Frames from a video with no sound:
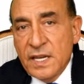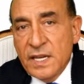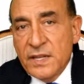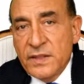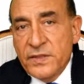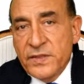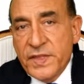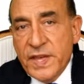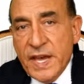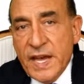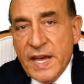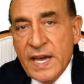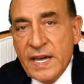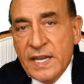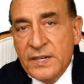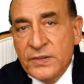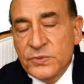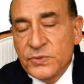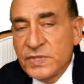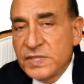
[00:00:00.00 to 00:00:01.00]

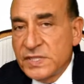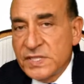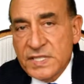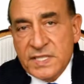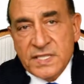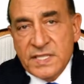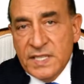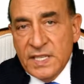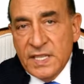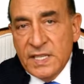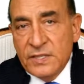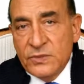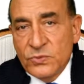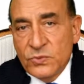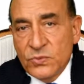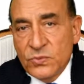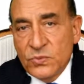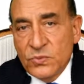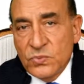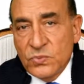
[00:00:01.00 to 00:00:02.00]
then we just
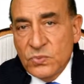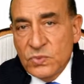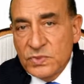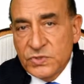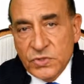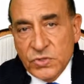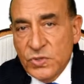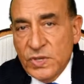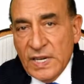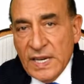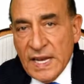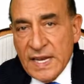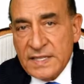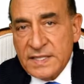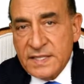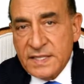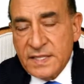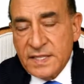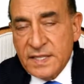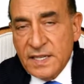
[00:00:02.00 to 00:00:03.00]
need 2
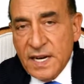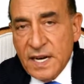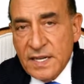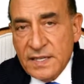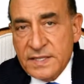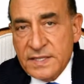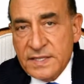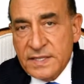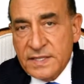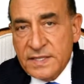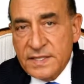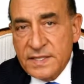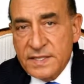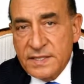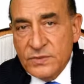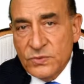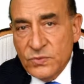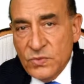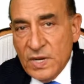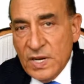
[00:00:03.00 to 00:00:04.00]
elastic constants,
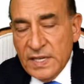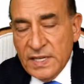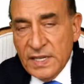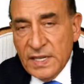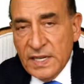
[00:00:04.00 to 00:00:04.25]
one